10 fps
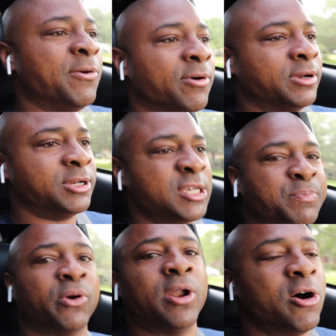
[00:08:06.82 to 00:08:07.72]
want to just
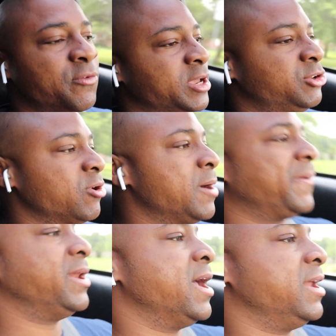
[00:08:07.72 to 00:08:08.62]
pull over and drop
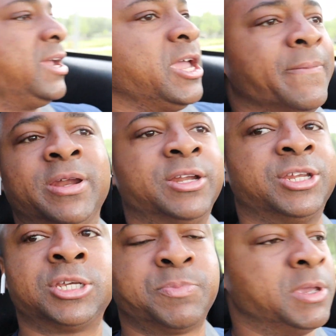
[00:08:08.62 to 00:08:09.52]
it down again, but it'll
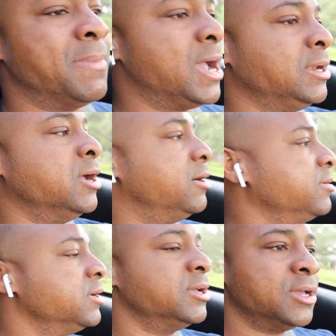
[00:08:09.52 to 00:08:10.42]
just be my luck.
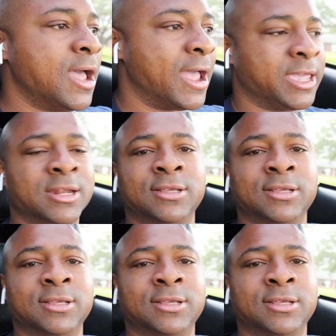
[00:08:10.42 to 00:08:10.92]
I get